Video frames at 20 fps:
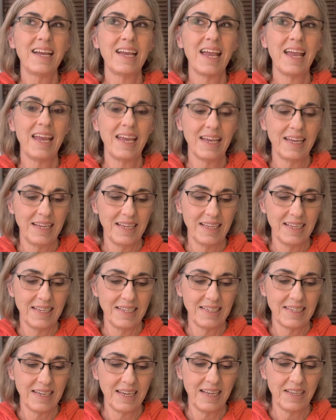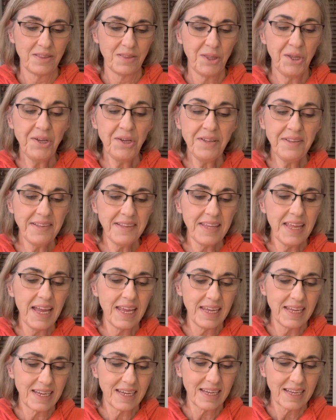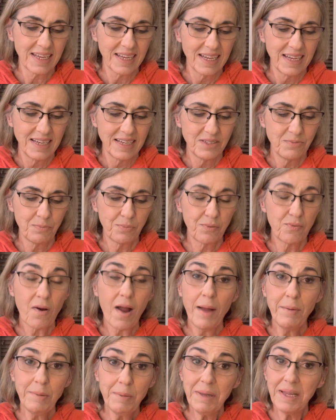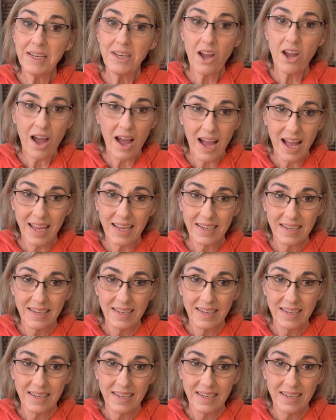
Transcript: and it looks like probably not.